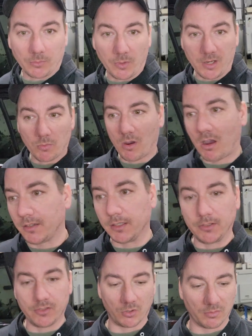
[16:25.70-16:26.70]
any way you want and
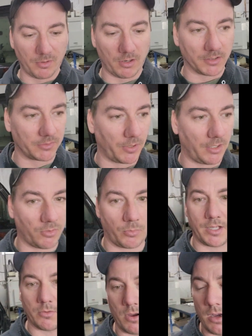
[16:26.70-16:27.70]
your door bars, whatever
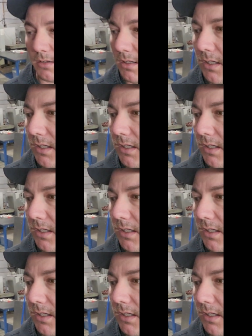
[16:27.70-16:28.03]
way you want.